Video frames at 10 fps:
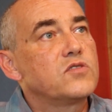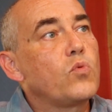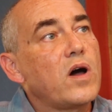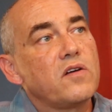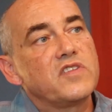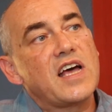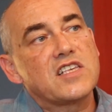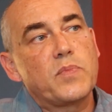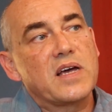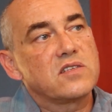one of the
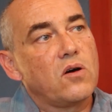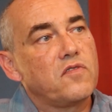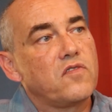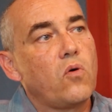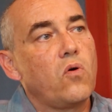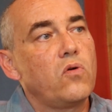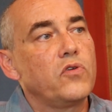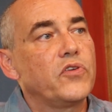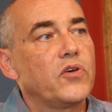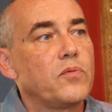aspects of
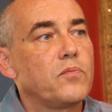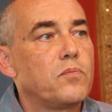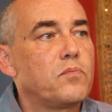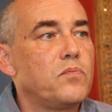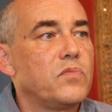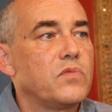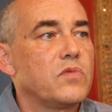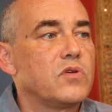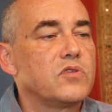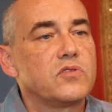all the,
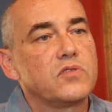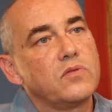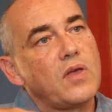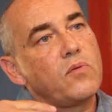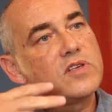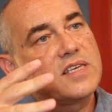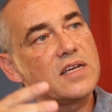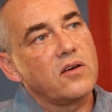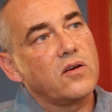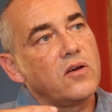I would
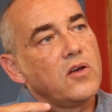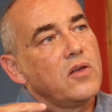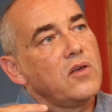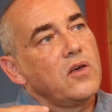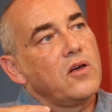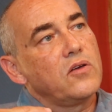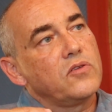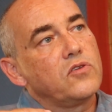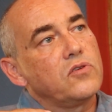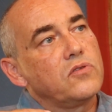say,
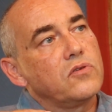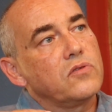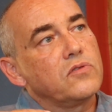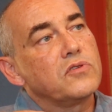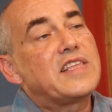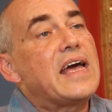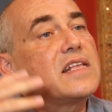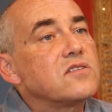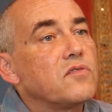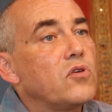the
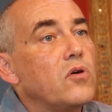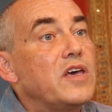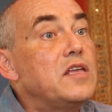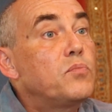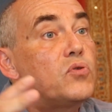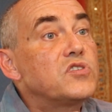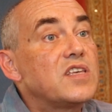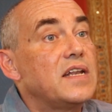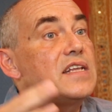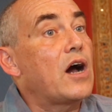dance of the inputs
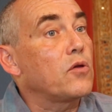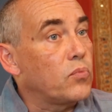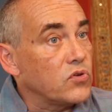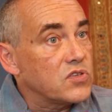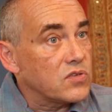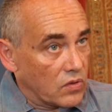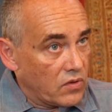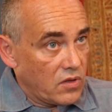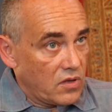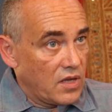and the outputs
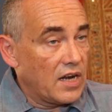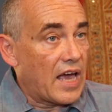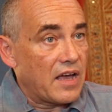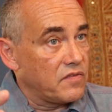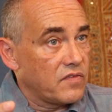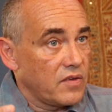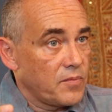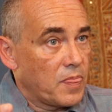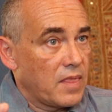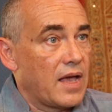in life.
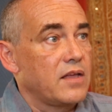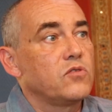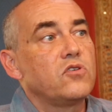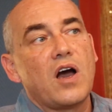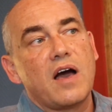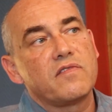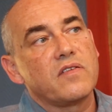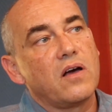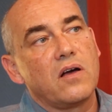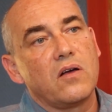And you have
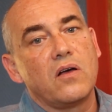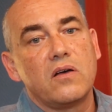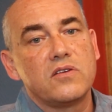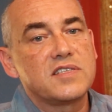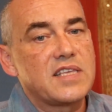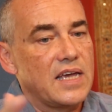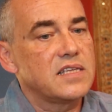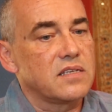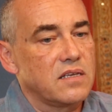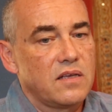a
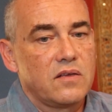state,